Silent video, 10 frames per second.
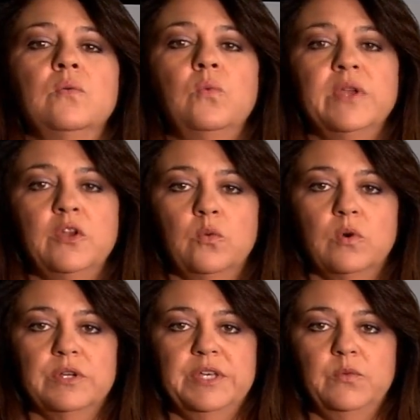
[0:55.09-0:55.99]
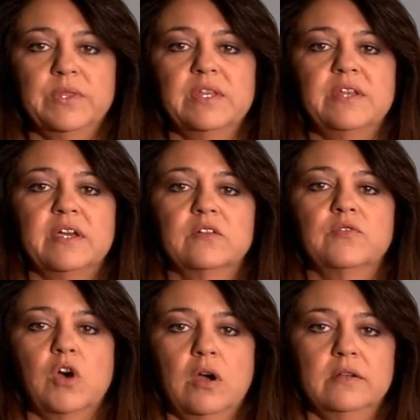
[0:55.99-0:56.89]
When you're working with a deck
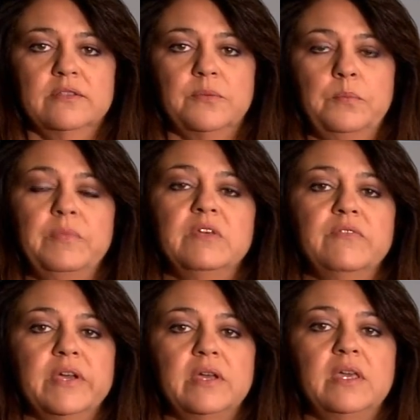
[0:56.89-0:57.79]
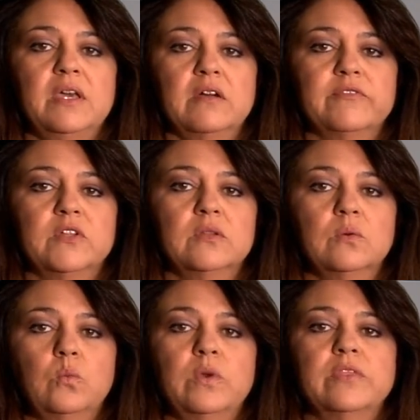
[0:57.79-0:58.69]
of cards, be very careful
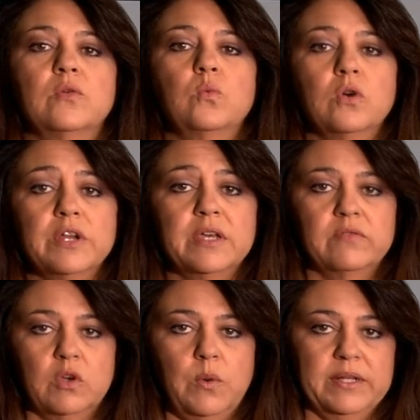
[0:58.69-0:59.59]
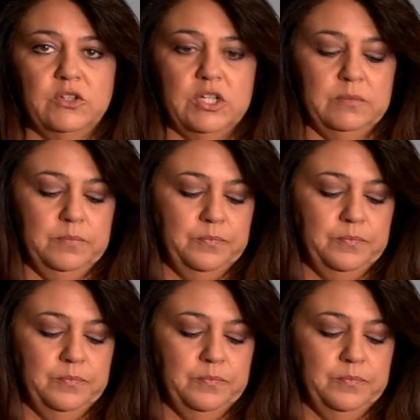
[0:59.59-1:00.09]
with the wording of the question.